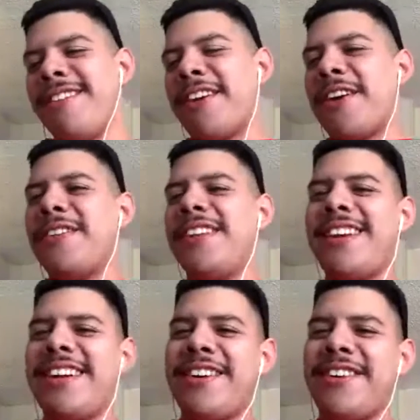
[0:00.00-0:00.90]
is currently
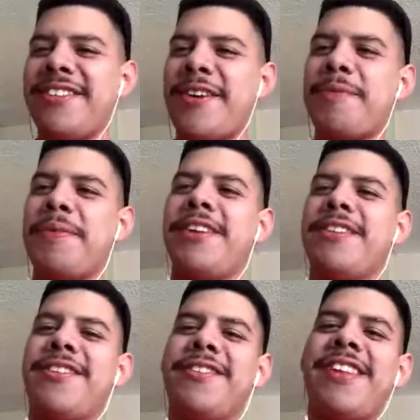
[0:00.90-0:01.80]
not here, so that'll be
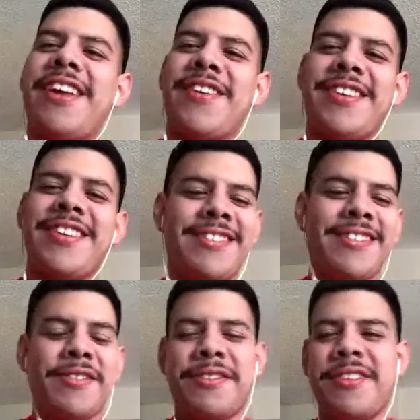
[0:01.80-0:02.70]
introduced later on. It's a
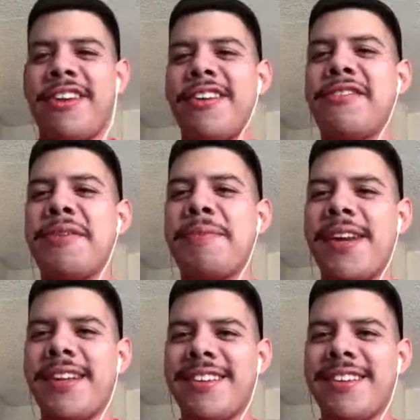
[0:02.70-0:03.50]
secret remain.